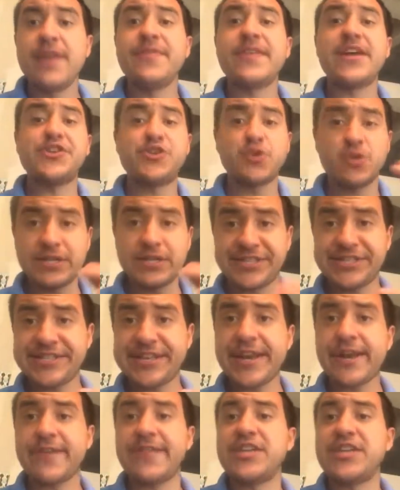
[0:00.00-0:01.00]
that you're a
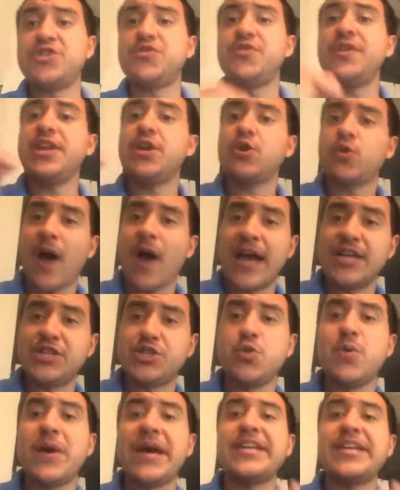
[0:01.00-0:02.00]
sinner, that you need
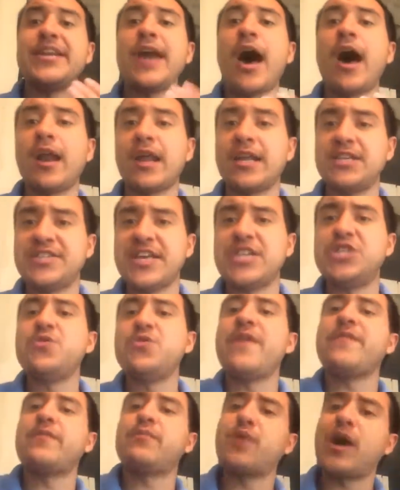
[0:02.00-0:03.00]
Christ. You acknowledge that
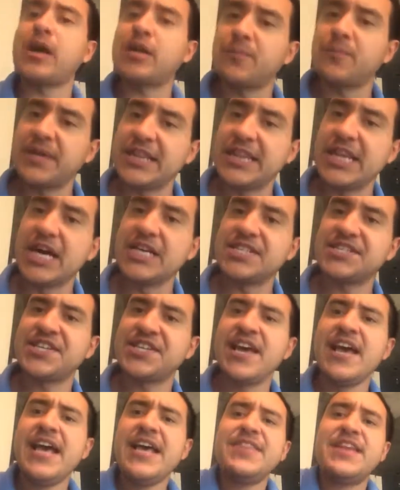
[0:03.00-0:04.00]
you have a problem with
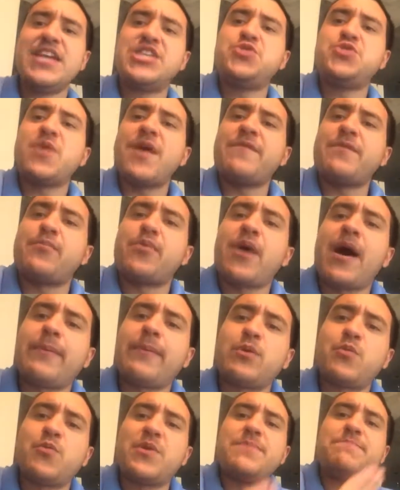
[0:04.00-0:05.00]
lust, that you have a
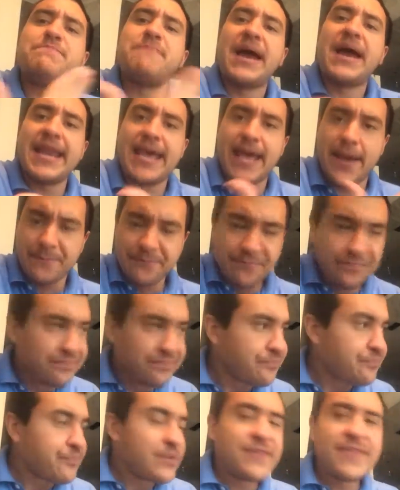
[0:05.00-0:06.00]
problem with money,
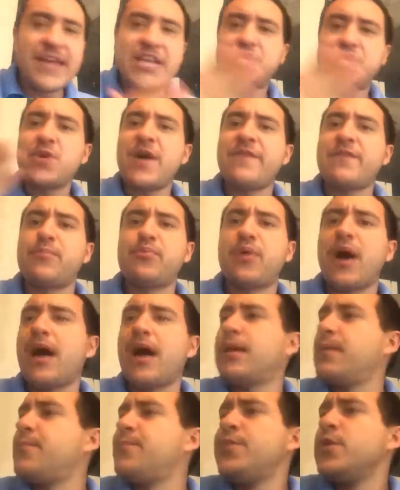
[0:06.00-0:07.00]
that you have a
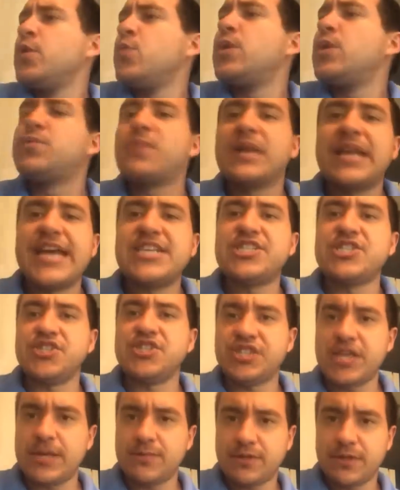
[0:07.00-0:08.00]
problem with
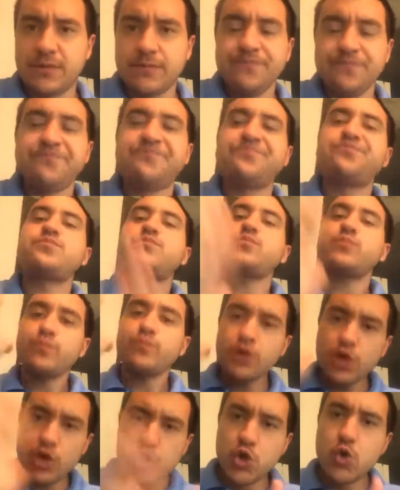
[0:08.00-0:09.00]
relationships.
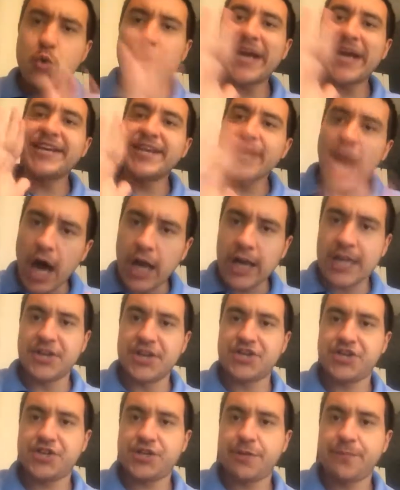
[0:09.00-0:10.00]
You
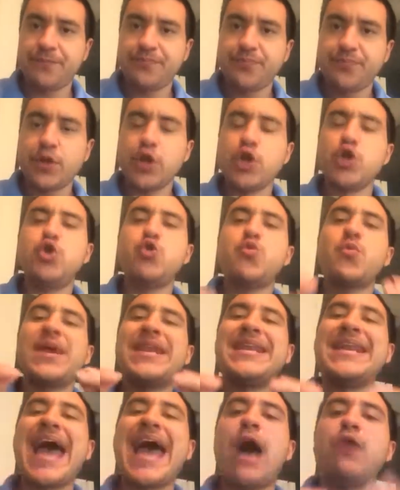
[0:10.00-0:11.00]
acknowledge, you
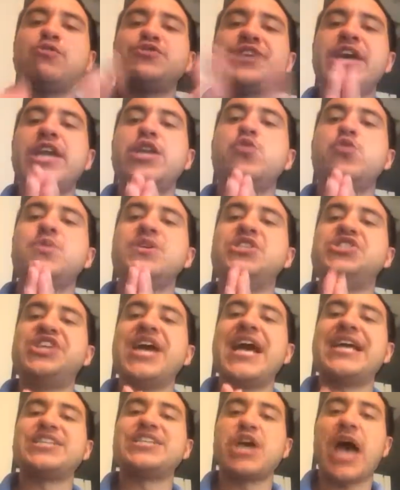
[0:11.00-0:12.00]
renounce and you
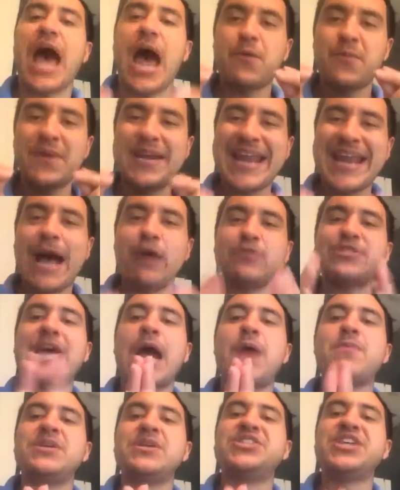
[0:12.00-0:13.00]
reject. I renounce,
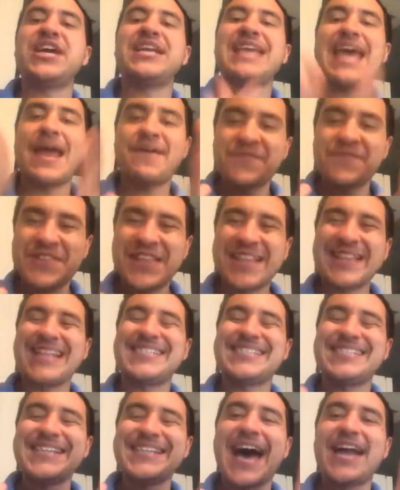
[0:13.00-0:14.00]
I reject everything
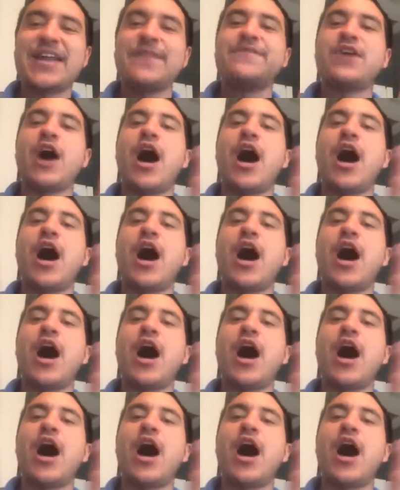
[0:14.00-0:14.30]
that's not of